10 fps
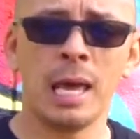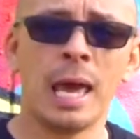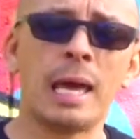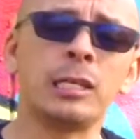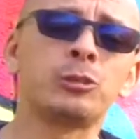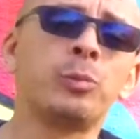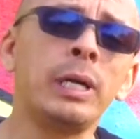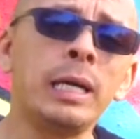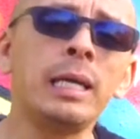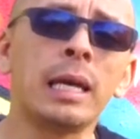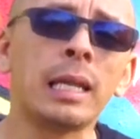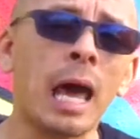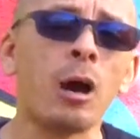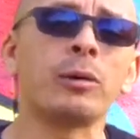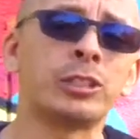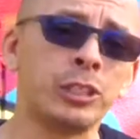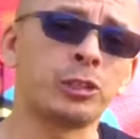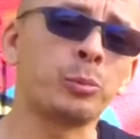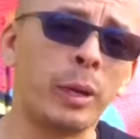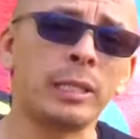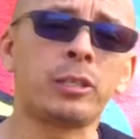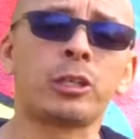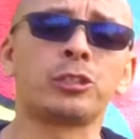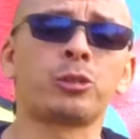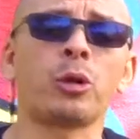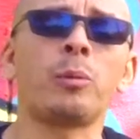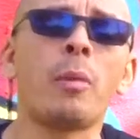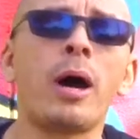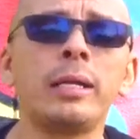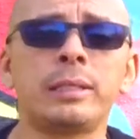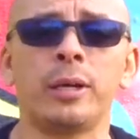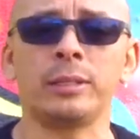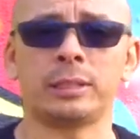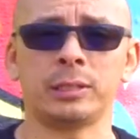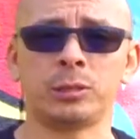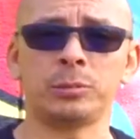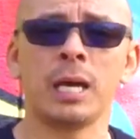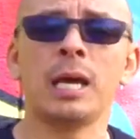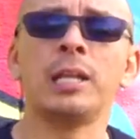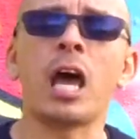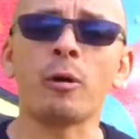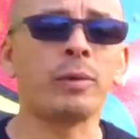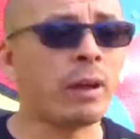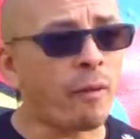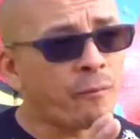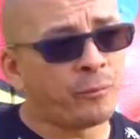And as we allow our central bank to control our monetary systems, now we have a